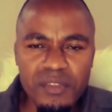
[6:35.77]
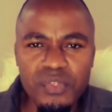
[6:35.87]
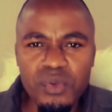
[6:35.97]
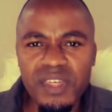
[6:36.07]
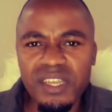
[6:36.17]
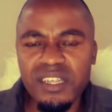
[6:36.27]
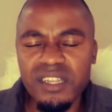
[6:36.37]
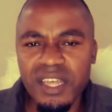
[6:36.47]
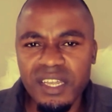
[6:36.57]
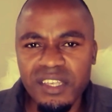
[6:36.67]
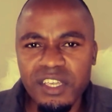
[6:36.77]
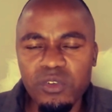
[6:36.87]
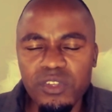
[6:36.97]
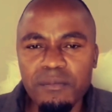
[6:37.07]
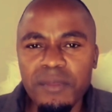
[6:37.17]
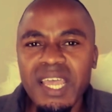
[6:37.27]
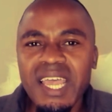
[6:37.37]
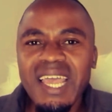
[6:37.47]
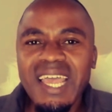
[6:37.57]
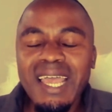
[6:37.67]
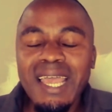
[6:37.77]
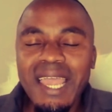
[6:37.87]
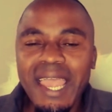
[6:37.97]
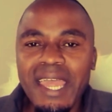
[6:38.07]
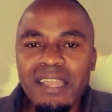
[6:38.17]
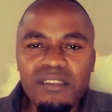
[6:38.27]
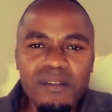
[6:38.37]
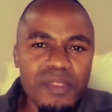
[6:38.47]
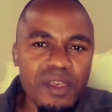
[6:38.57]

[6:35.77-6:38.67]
They thought that they had killed him. And